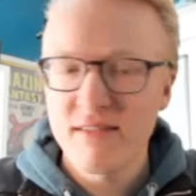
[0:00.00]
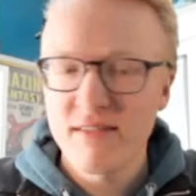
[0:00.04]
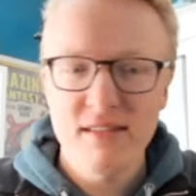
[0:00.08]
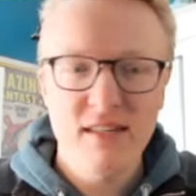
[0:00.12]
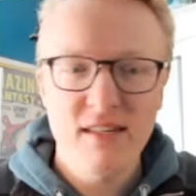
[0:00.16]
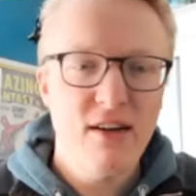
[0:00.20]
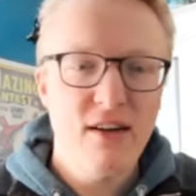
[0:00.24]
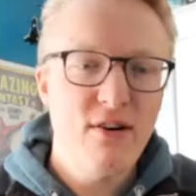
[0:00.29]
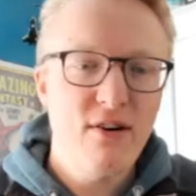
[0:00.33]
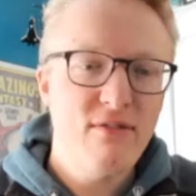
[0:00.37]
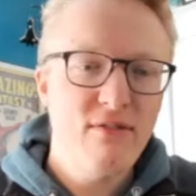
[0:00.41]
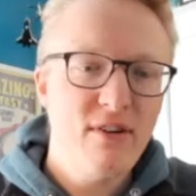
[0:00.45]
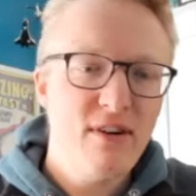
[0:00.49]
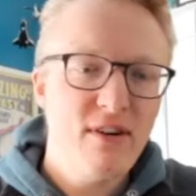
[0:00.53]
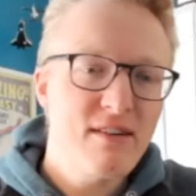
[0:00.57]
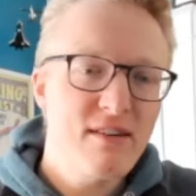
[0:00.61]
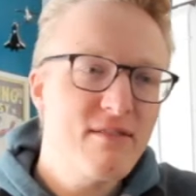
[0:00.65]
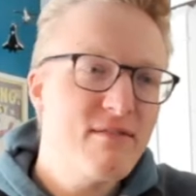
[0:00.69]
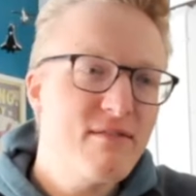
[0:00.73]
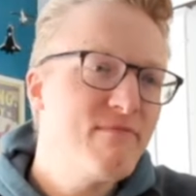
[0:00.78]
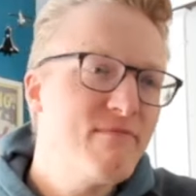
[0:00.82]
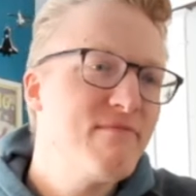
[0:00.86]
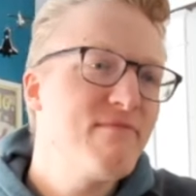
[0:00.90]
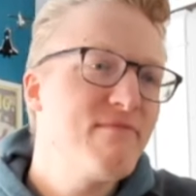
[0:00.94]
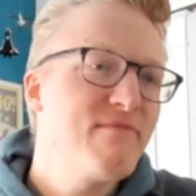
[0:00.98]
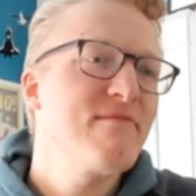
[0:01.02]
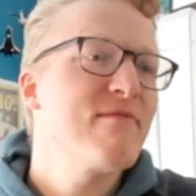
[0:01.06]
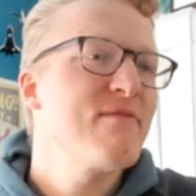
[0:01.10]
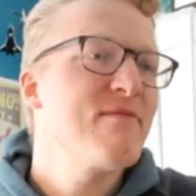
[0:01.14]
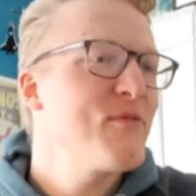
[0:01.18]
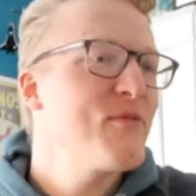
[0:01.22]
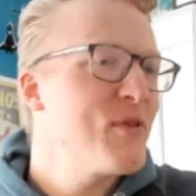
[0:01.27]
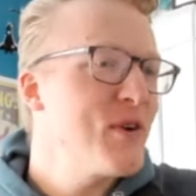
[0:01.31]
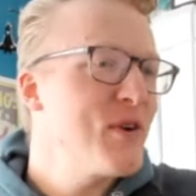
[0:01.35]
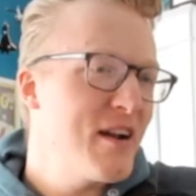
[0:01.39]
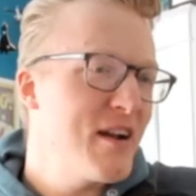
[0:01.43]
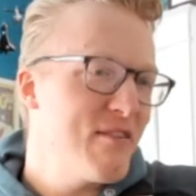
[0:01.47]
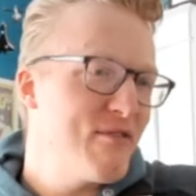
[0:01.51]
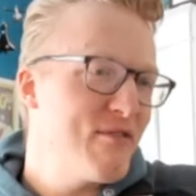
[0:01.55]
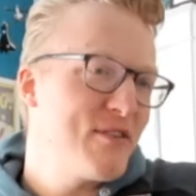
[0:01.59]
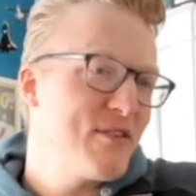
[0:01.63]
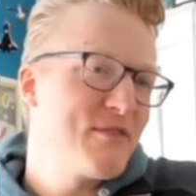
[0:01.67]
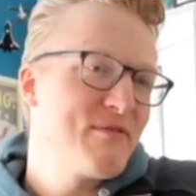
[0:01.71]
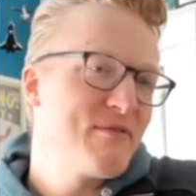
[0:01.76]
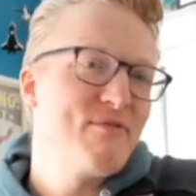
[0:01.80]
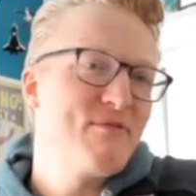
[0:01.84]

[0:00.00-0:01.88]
However, whatever.